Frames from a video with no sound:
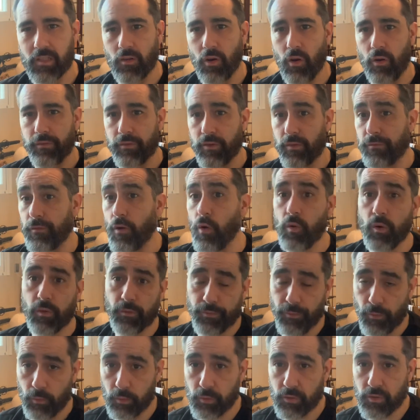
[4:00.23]
of your vocal
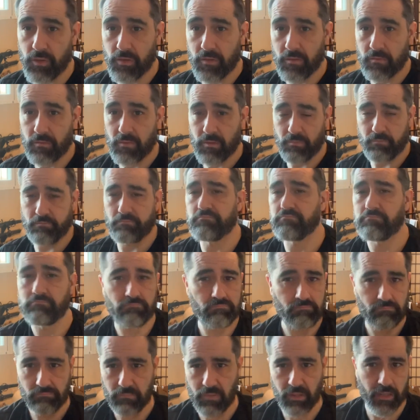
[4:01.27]
folds.
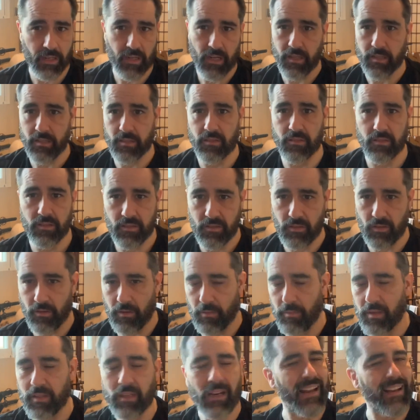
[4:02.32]
We're going to just talk
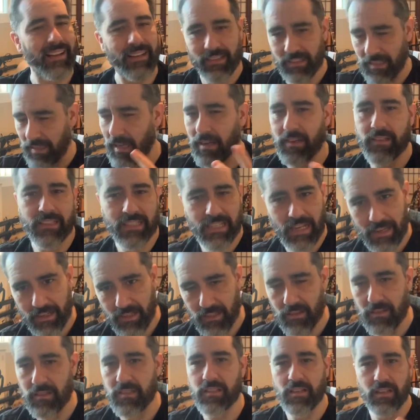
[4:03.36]
about and
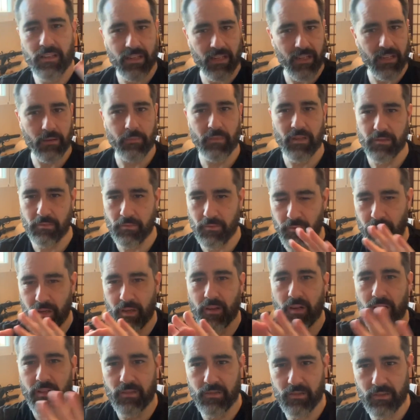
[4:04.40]
tendons and ligaments, but we're
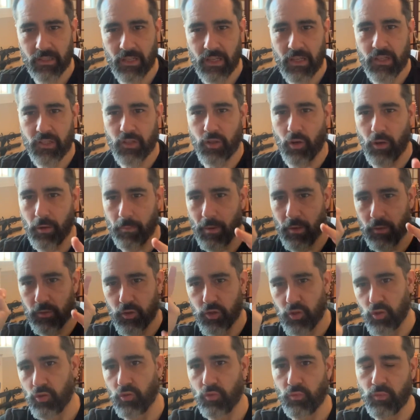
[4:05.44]
going to talk
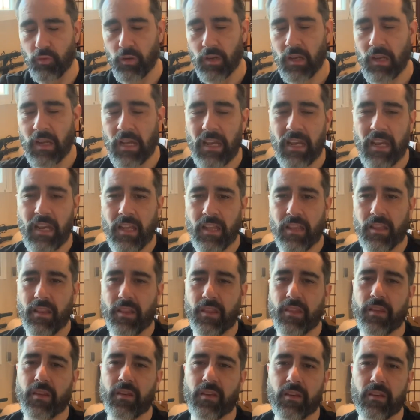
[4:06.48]
about two.
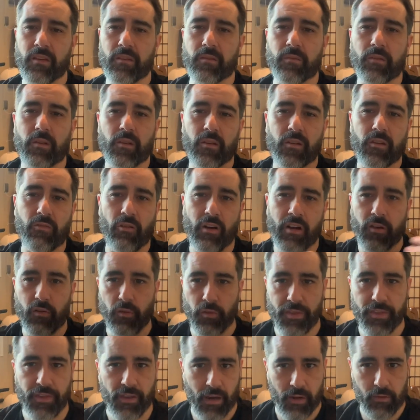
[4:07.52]
The
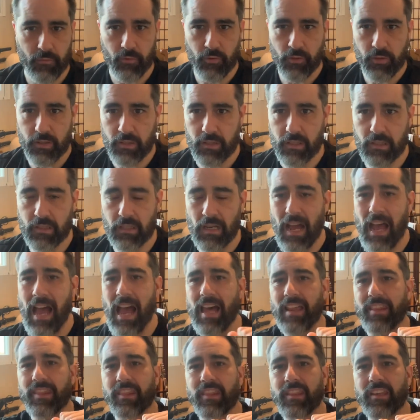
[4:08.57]
cricothyroids
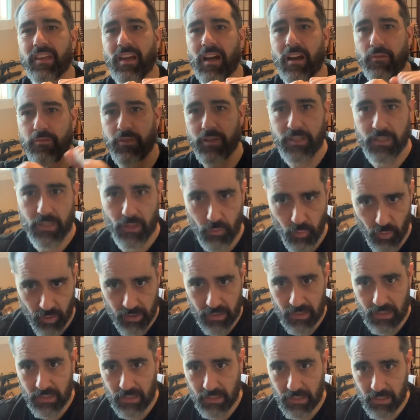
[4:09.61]
and the
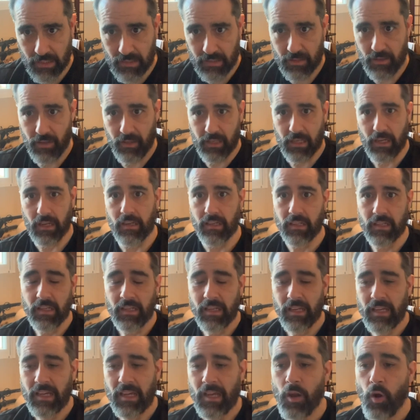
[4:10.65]
arytenoids. Okay.
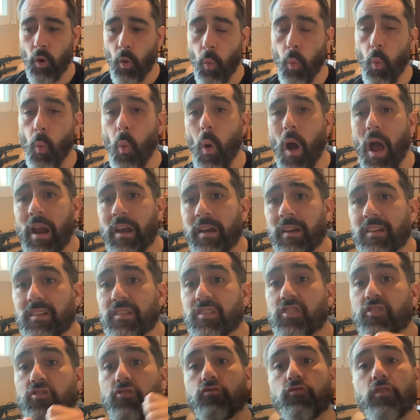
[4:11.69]
One
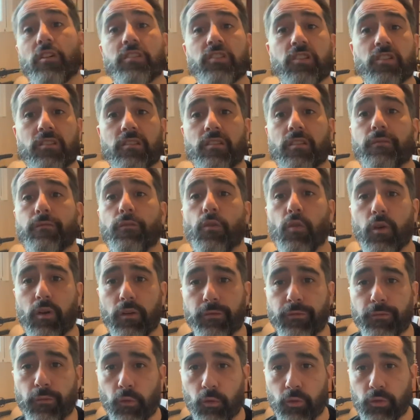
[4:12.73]
stretches the vocal
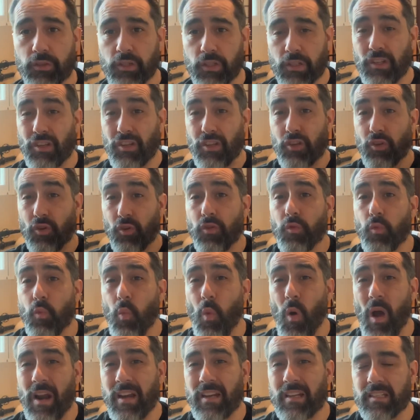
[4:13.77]
folds. The other
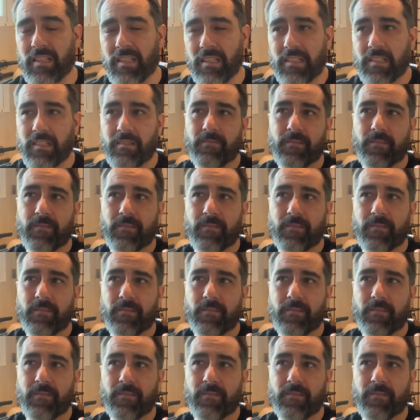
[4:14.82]
one